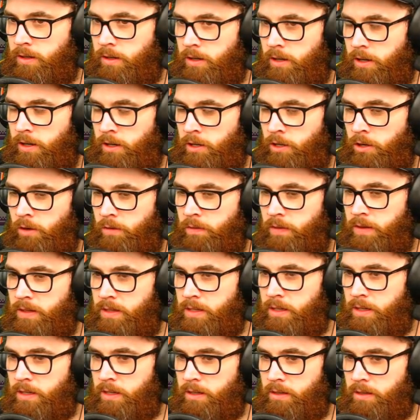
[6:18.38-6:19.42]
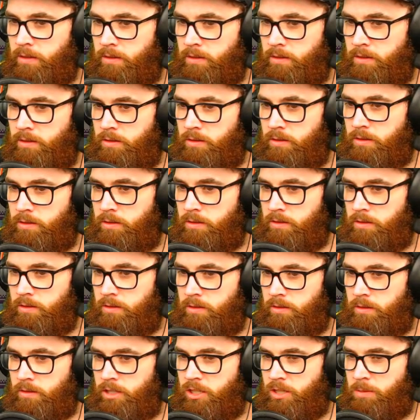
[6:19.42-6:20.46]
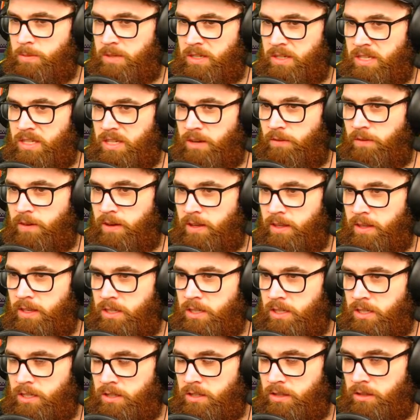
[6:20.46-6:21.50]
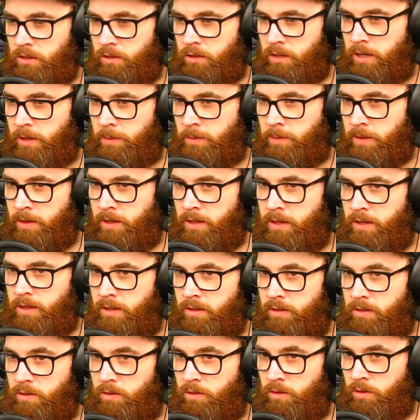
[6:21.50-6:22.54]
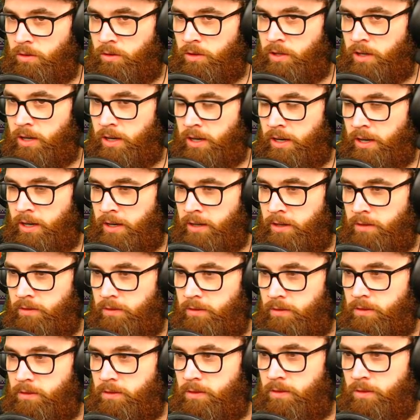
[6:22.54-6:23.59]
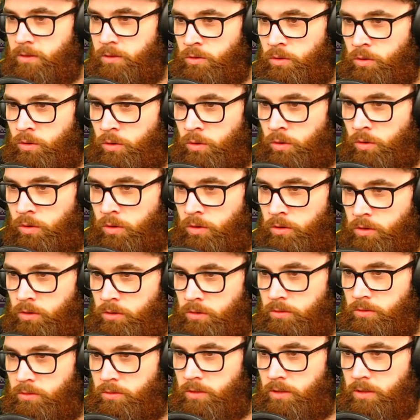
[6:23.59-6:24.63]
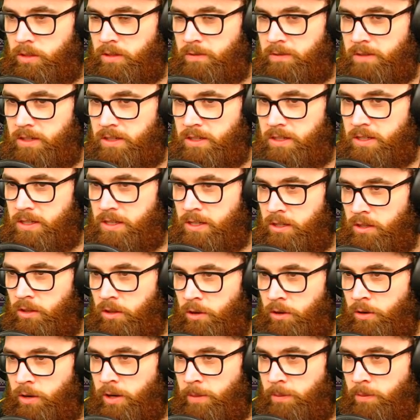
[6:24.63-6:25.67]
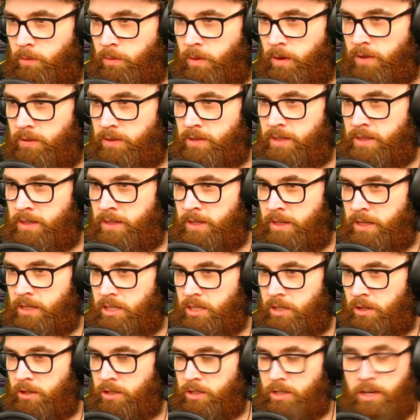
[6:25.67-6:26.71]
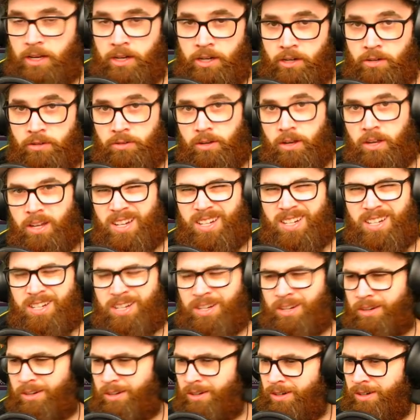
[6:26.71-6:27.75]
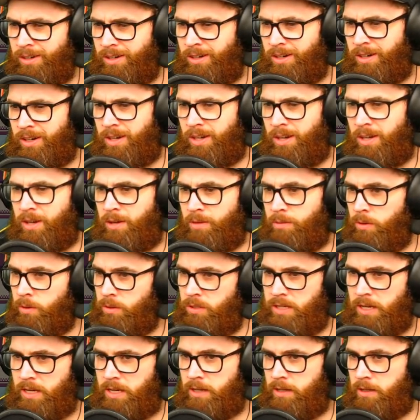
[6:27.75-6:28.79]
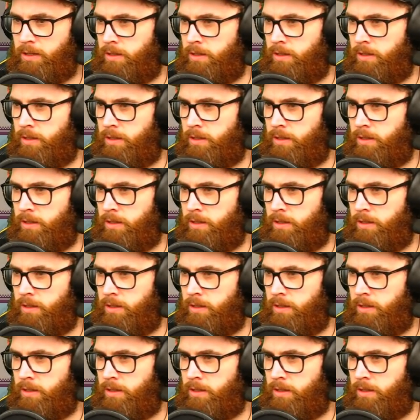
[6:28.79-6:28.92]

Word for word: I don't know if it's going to specifically just load up all the iron or if it's just going to load up whatever's in these slots. I don't, I don't know. We'll see.